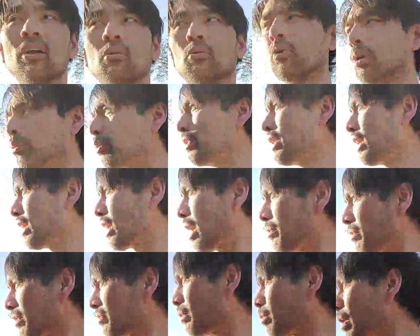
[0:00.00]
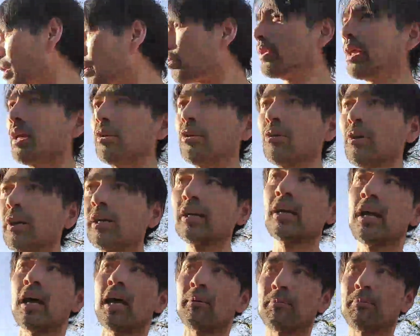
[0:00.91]
where were they coming from? What were they doing?
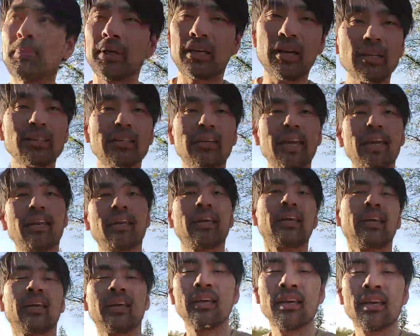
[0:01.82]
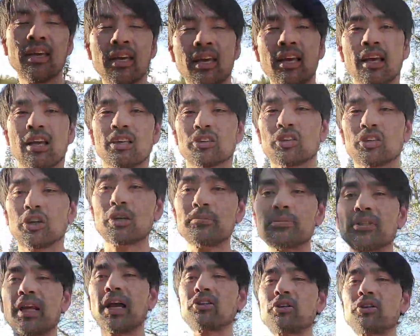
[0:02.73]
Because again,
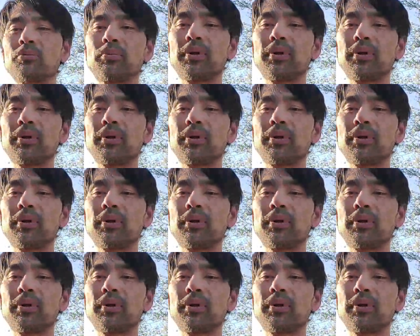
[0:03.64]
circumstantial